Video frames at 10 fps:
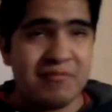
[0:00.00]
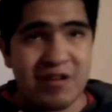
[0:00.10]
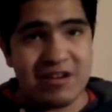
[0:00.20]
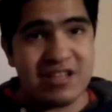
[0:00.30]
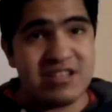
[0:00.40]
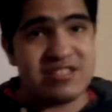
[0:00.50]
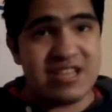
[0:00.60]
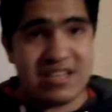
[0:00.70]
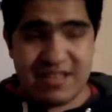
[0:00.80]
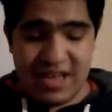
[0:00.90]
Molly
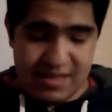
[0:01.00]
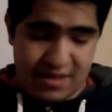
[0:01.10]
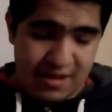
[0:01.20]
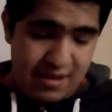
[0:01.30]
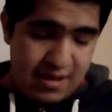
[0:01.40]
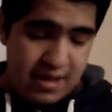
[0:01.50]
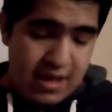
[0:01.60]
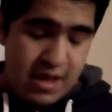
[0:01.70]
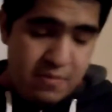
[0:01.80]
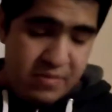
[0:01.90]
says that
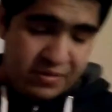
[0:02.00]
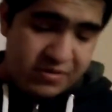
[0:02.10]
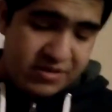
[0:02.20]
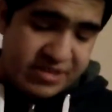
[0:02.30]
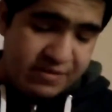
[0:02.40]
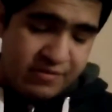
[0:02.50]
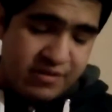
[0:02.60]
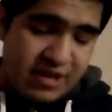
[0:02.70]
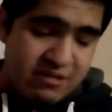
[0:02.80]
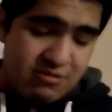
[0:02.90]
because she
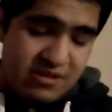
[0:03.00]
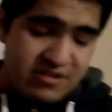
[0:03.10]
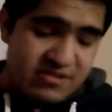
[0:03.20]
would like to